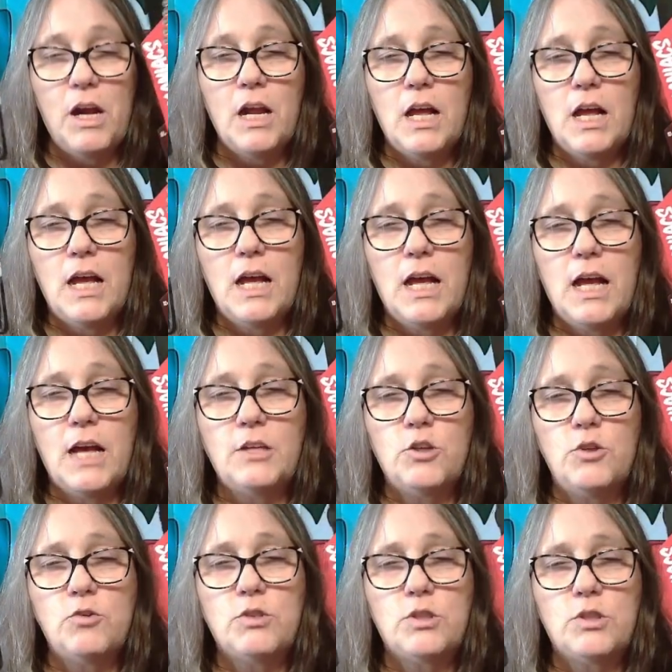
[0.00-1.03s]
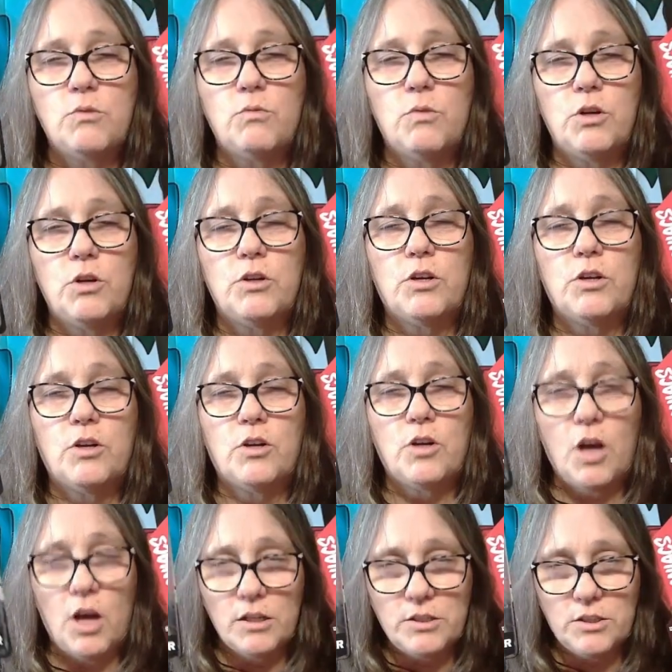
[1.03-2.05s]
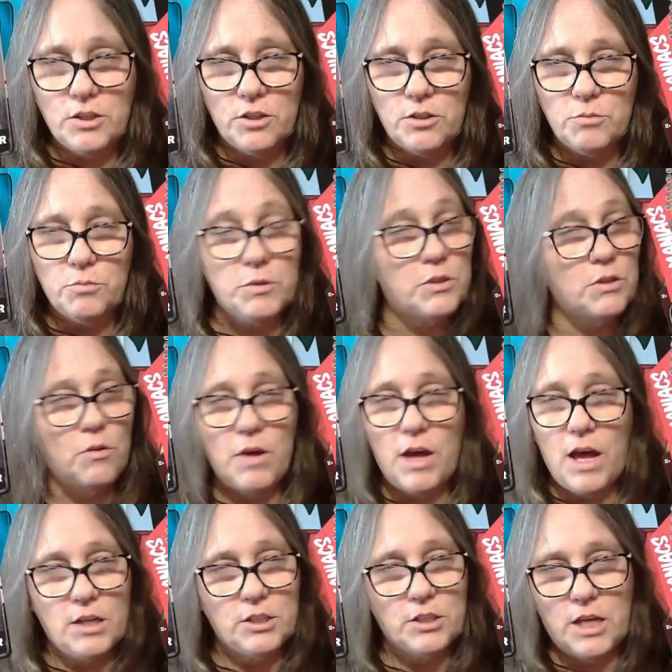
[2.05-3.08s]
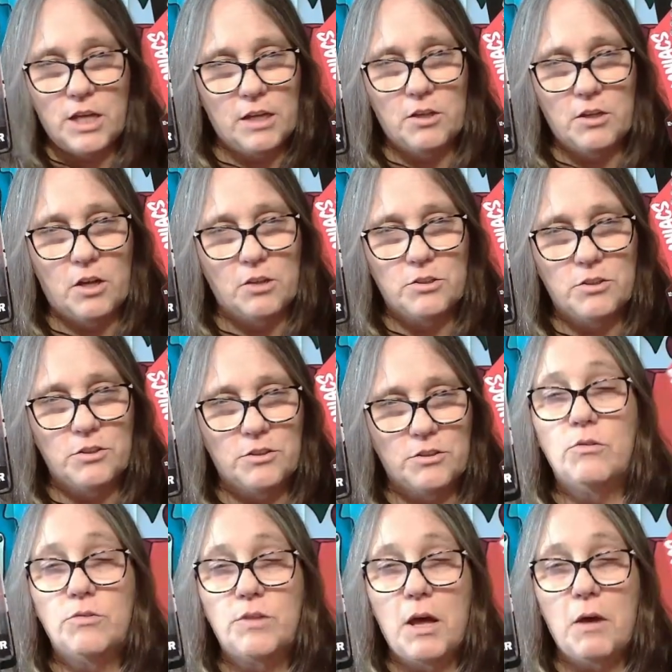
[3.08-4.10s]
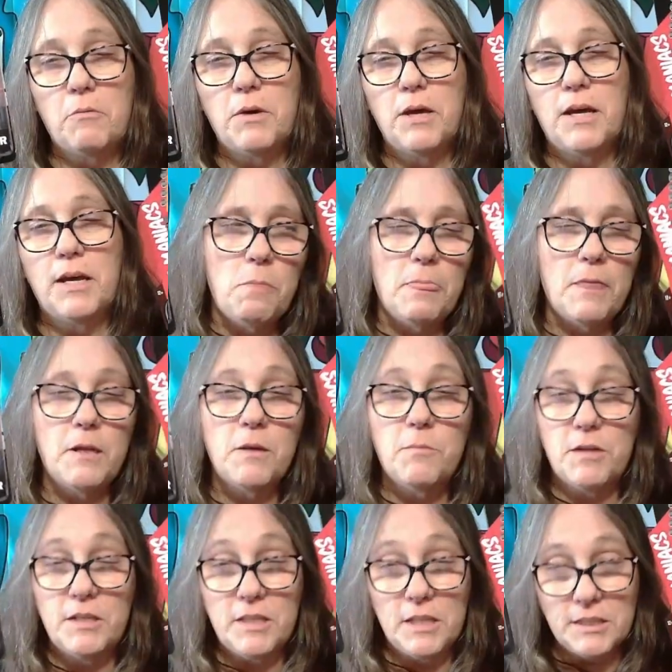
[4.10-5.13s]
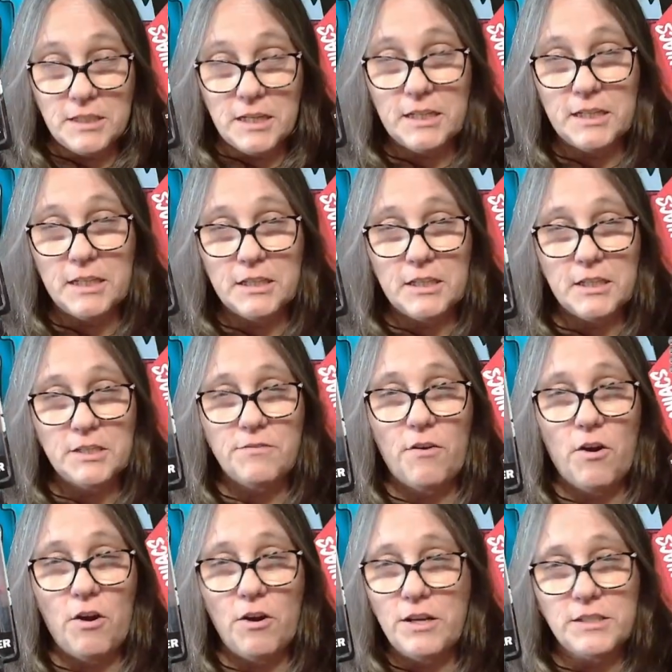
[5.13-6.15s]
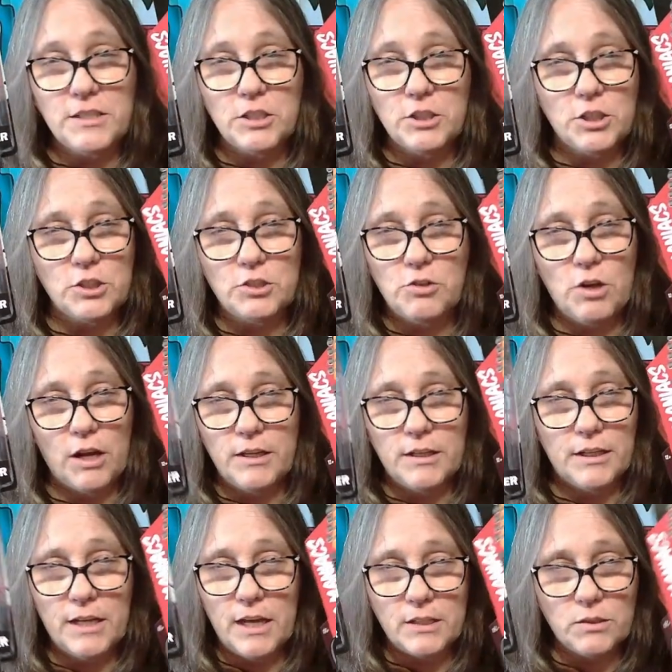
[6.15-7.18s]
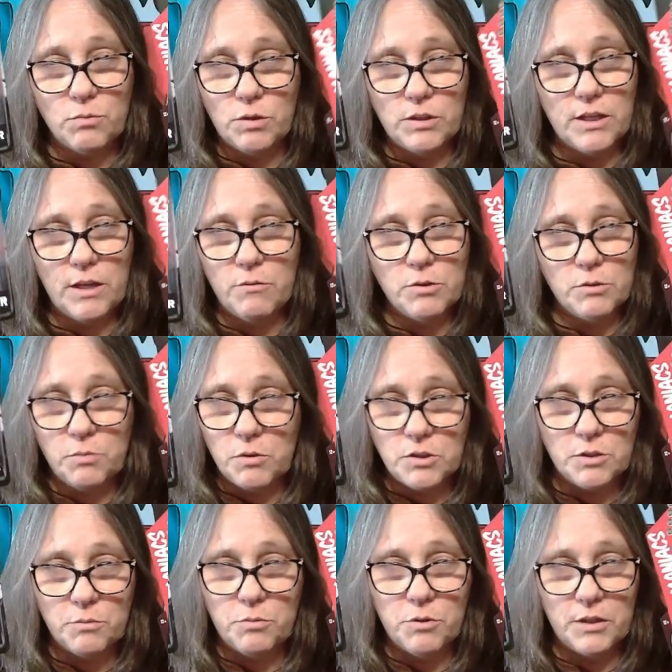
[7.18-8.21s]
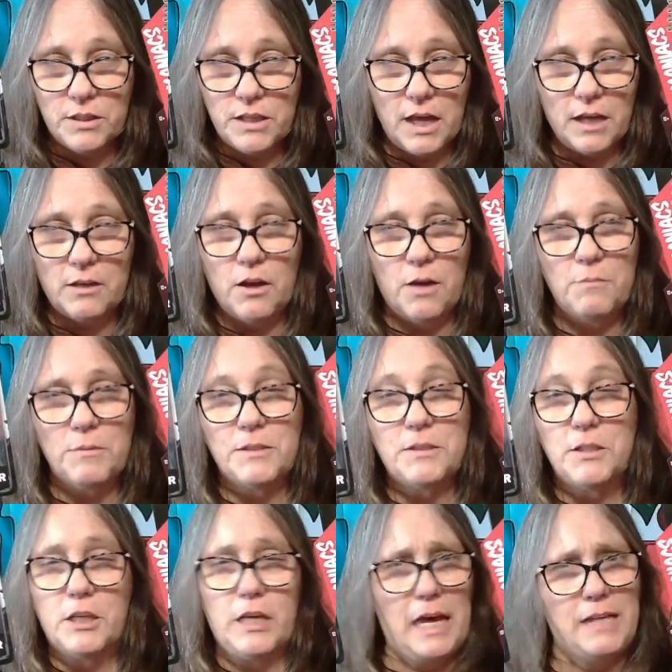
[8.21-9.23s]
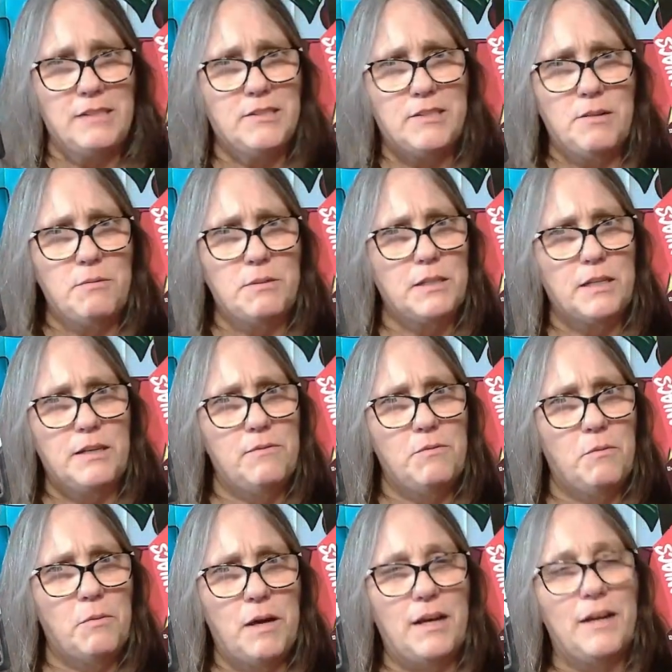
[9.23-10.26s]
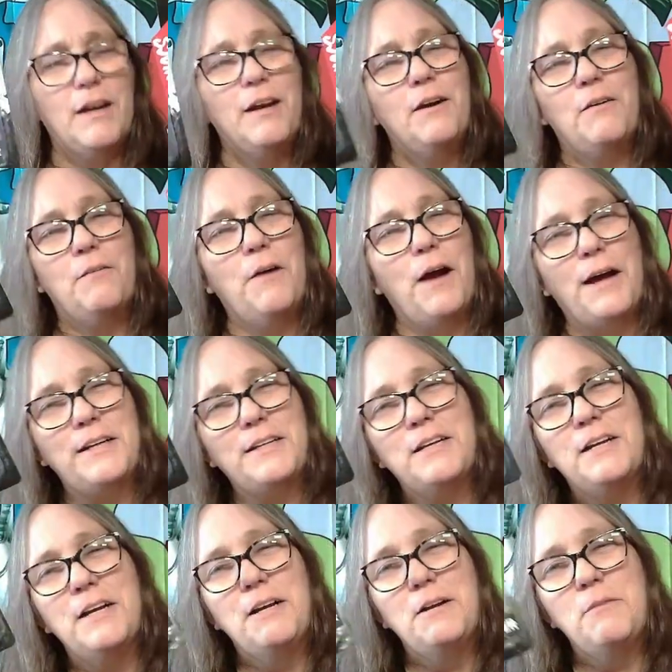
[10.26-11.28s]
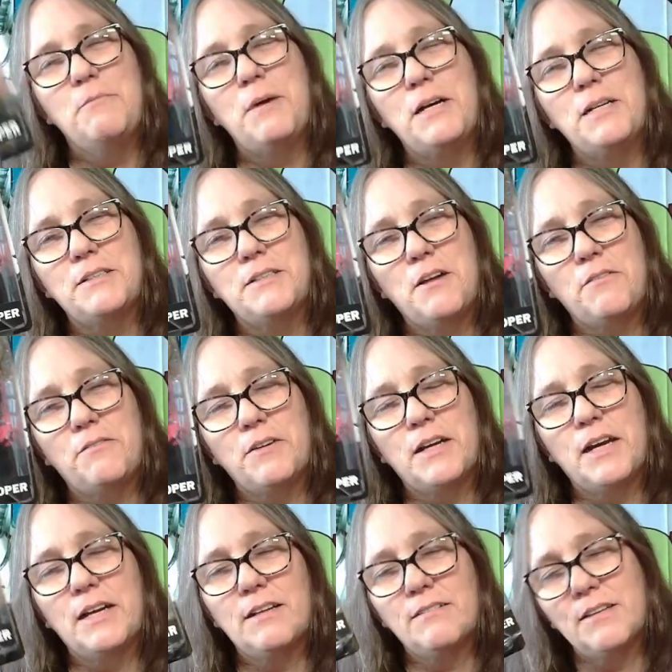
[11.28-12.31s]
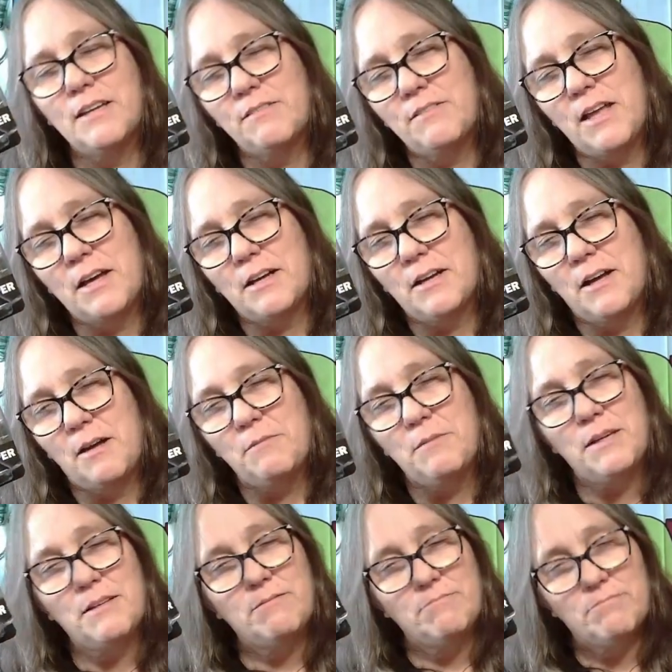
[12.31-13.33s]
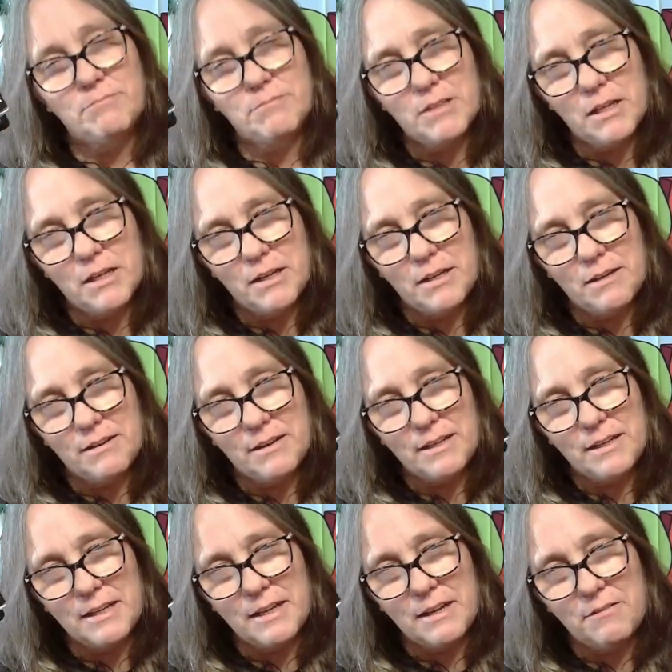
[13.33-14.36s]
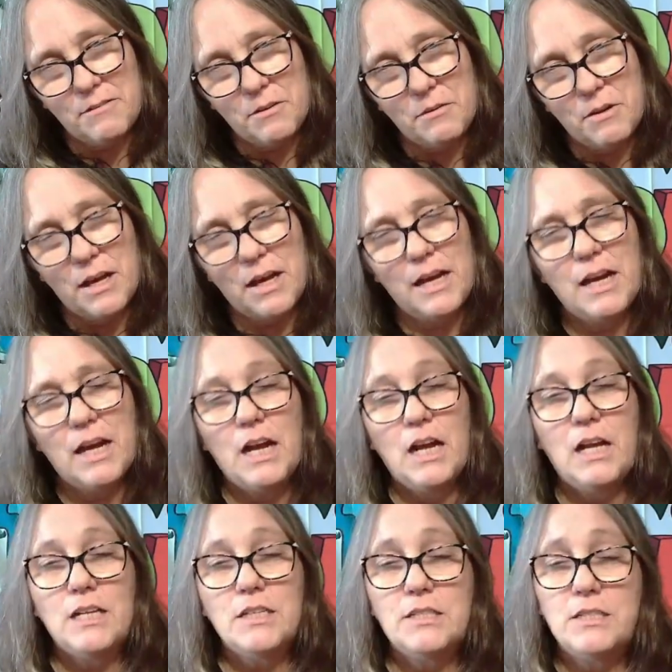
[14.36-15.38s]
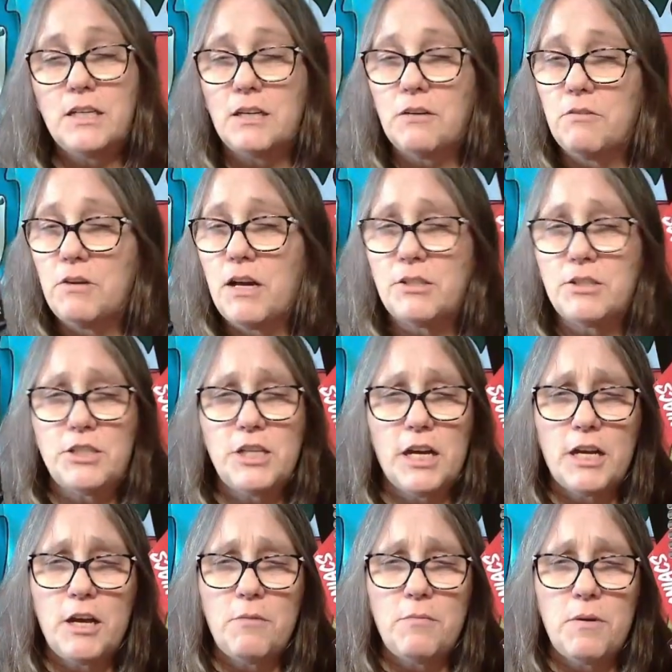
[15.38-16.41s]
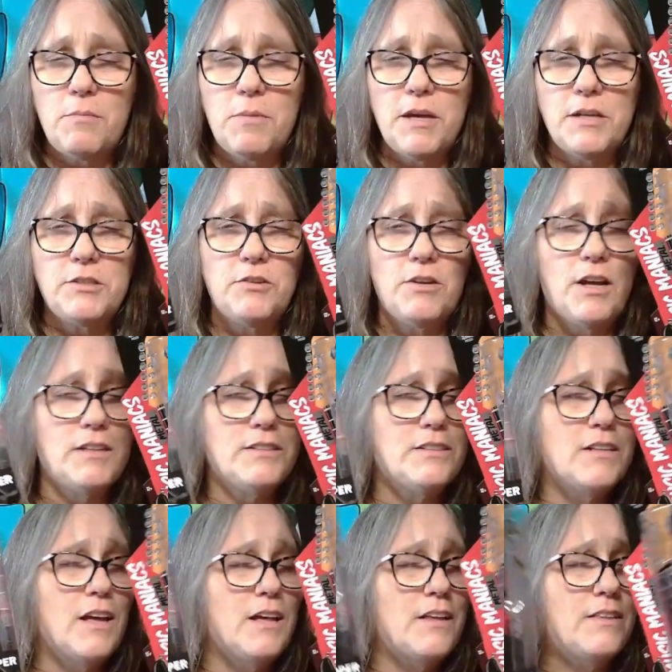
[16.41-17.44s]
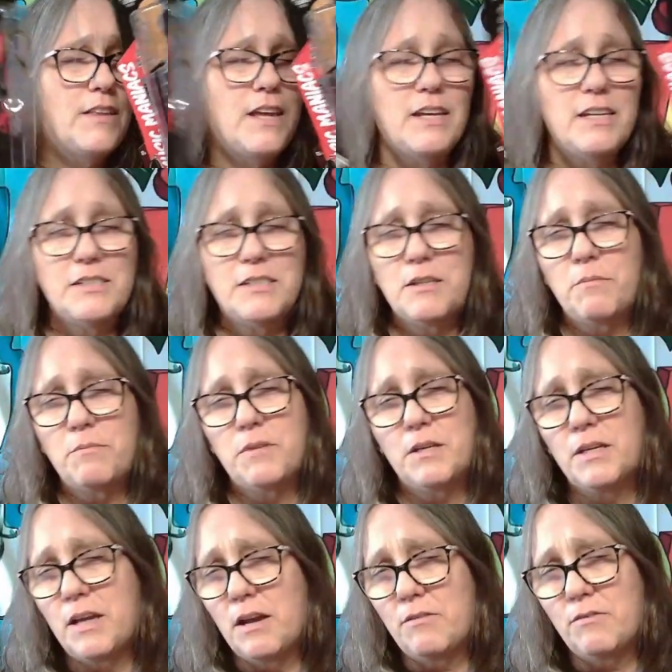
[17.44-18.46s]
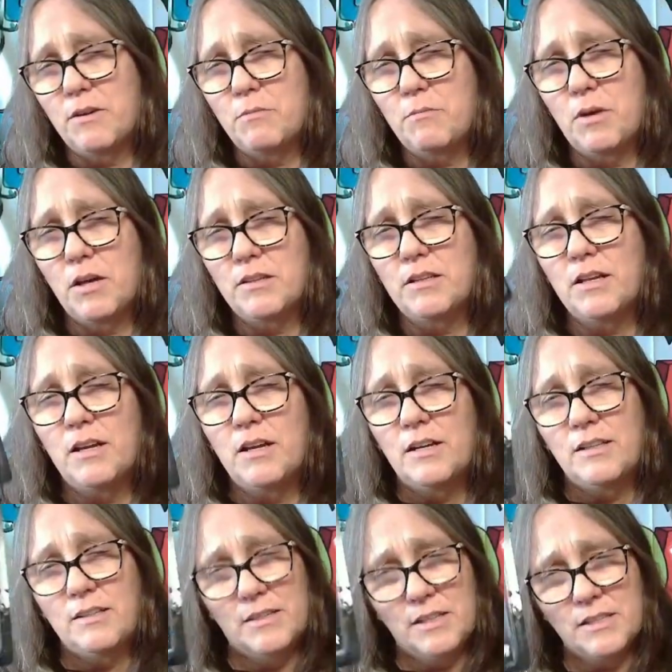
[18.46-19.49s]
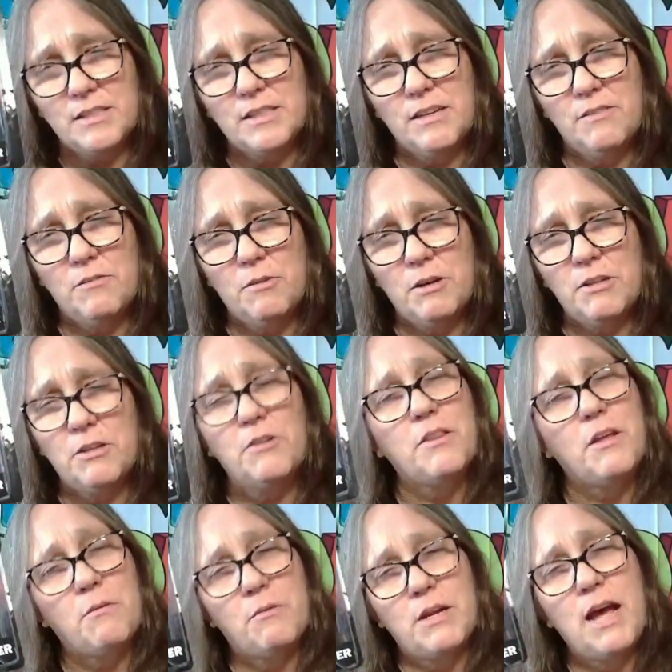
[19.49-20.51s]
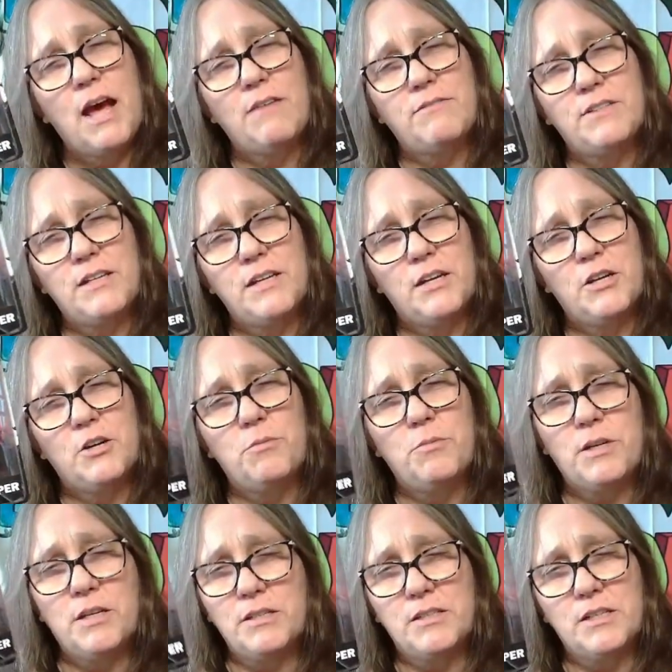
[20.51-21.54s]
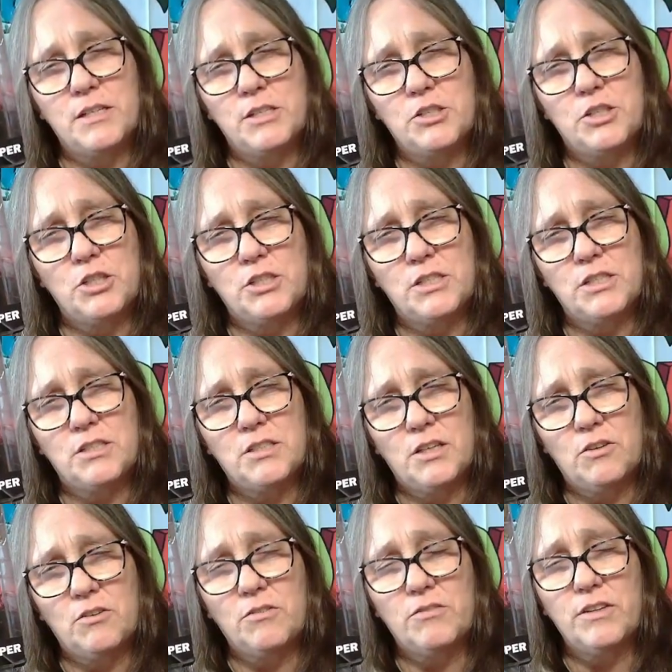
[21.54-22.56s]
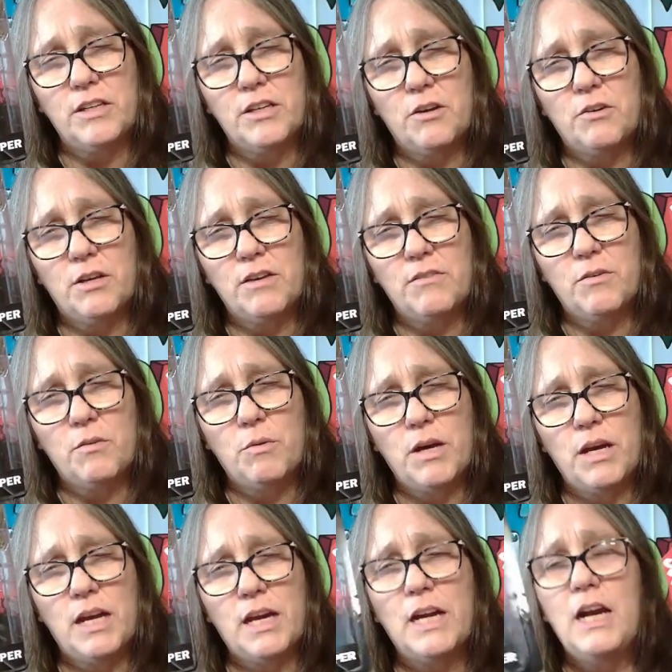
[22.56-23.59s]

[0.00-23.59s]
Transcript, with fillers: and use the word concert, but don't hashtag concert. That way anybody that didn't get this far isn't just trying to guess what they were supposed to put in that comments, in case there was a giveaway, right? But don't forget, leave that comment, get entered in a giveaway, stick around, check out my Patreons. They get something every month. This giveaway though, they would have to enter, because it is just a single video giveaway.